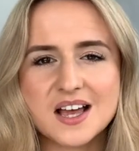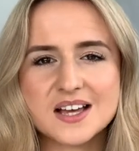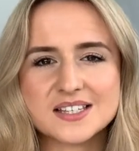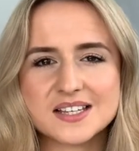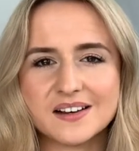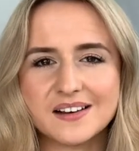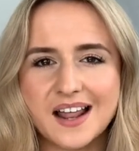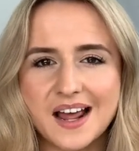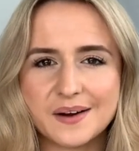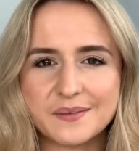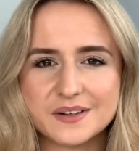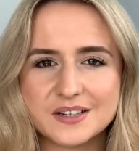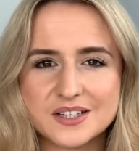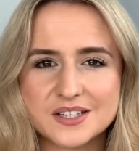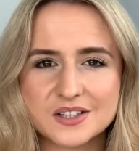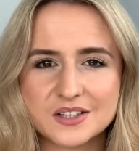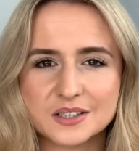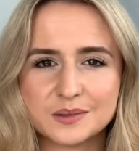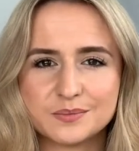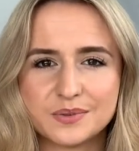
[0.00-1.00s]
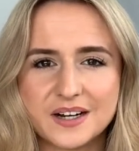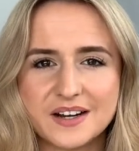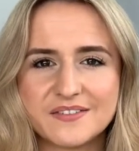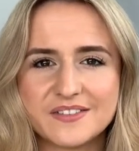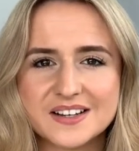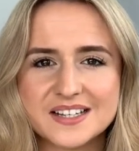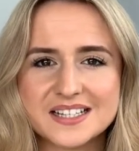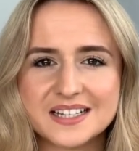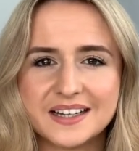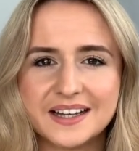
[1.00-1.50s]
So like we discussed
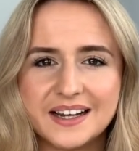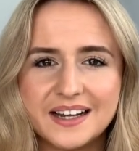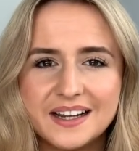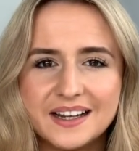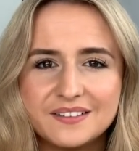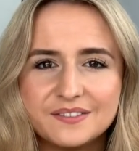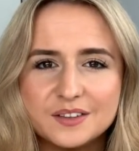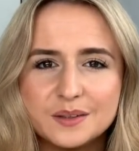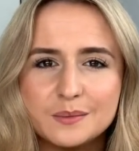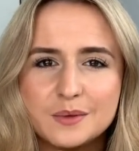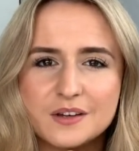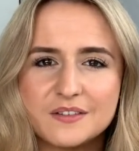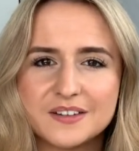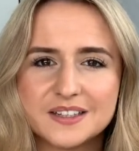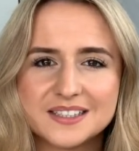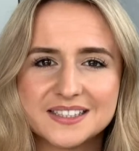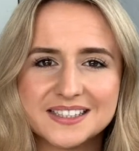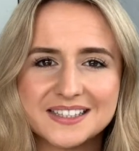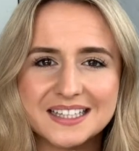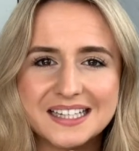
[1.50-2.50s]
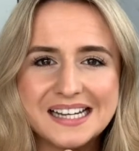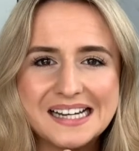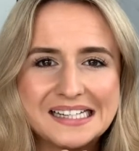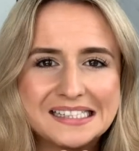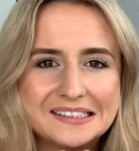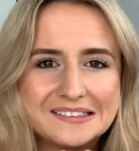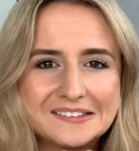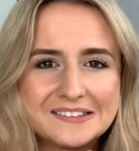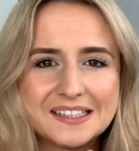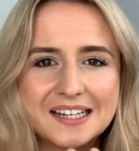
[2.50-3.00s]
previously, if you're moving to the
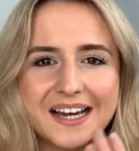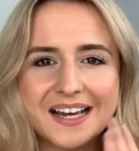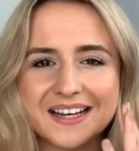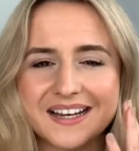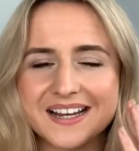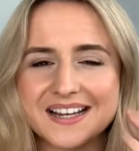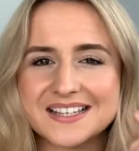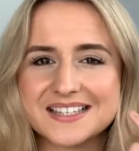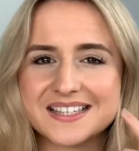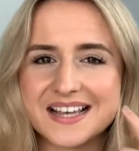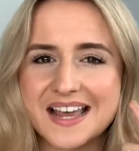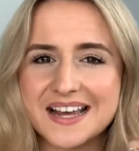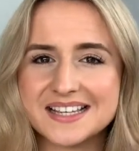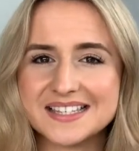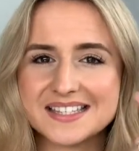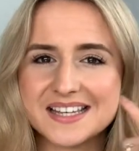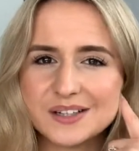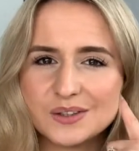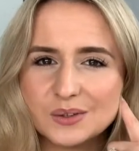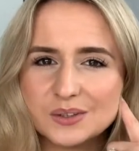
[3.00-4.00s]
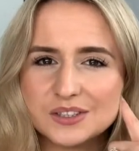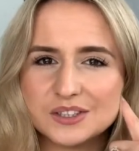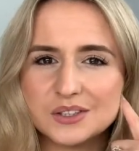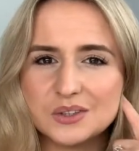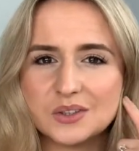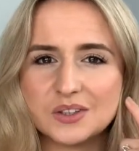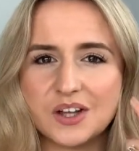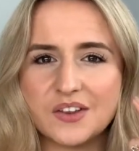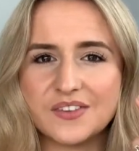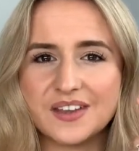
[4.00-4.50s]
left and it's a single
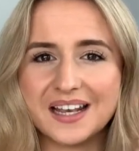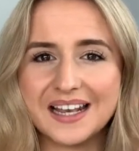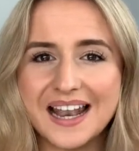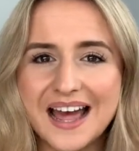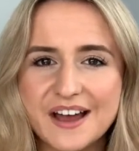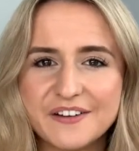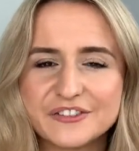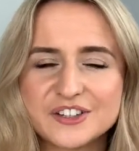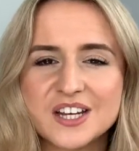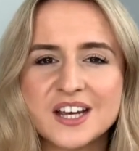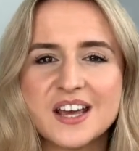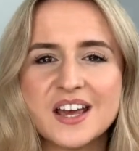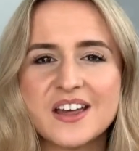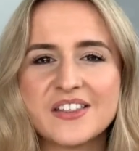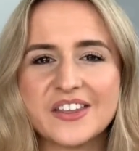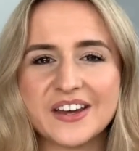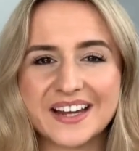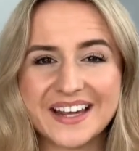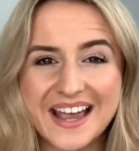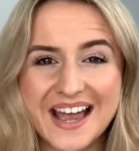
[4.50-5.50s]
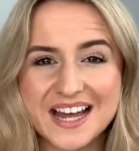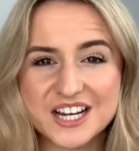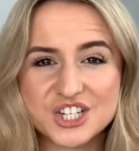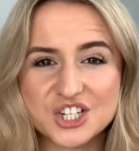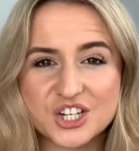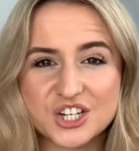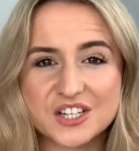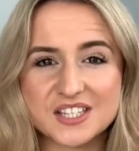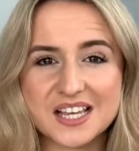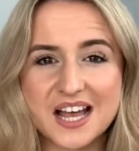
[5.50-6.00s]
tooth on the left that
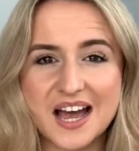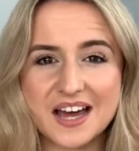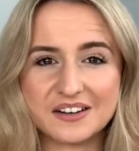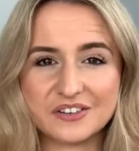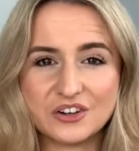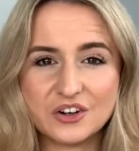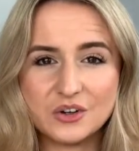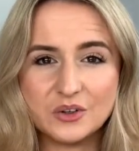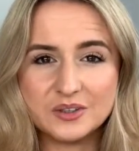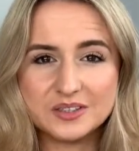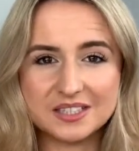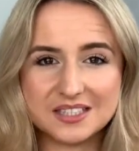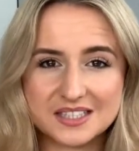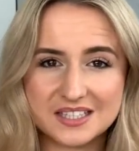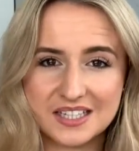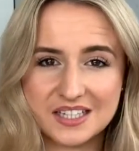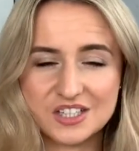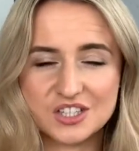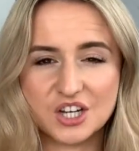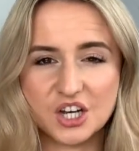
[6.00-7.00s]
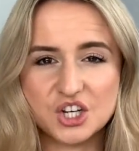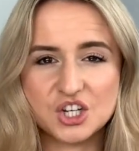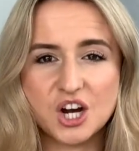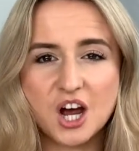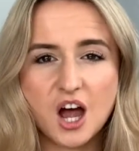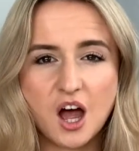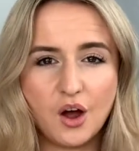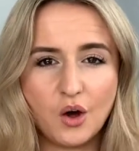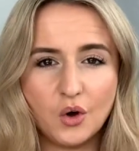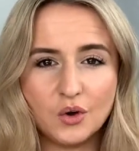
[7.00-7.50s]
catches and causes things to
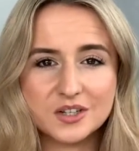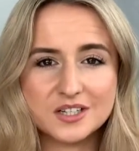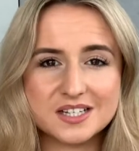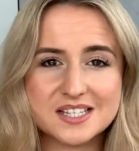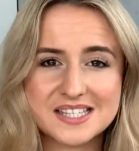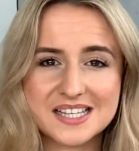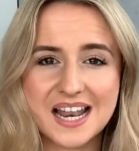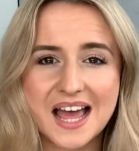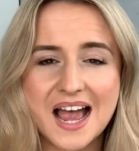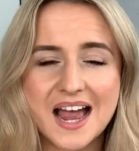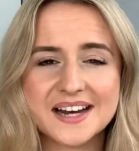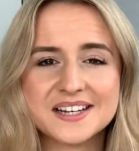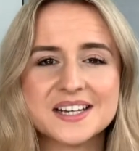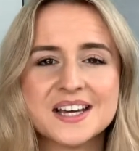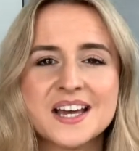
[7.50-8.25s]
jar or to slide,